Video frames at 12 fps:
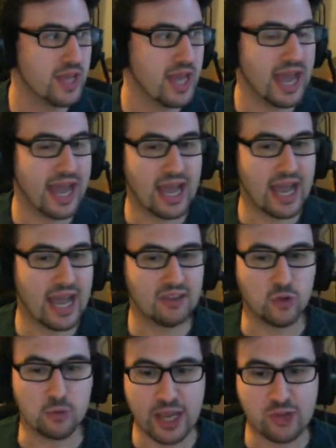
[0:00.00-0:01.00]
and I've
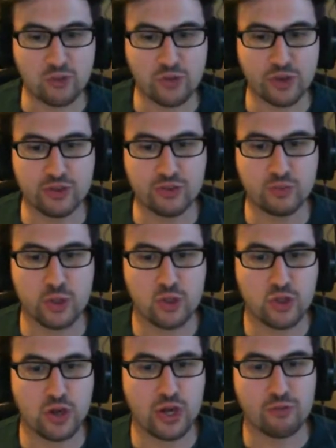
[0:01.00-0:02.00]
got a Patreon, which
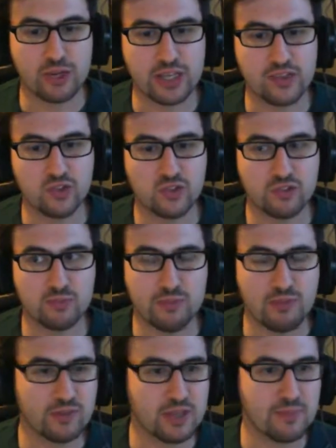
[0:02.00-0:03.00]
I release
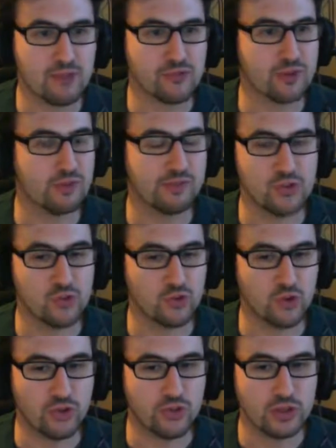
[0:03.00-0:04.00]
monthly Patreon adventures
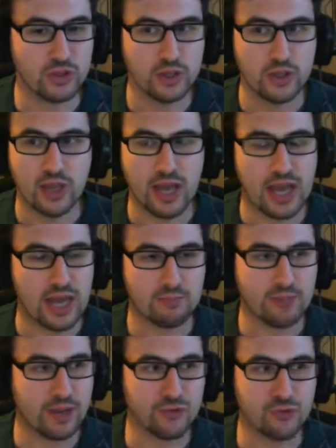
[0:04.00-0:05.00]
on at
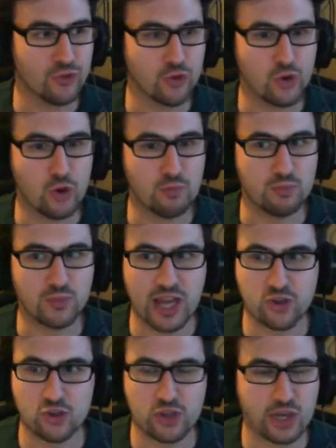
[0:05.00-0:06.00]

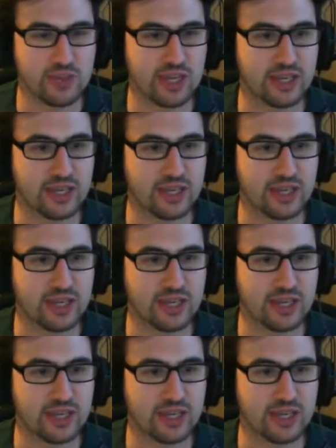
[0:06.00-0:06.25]
patreon.com/jbinc.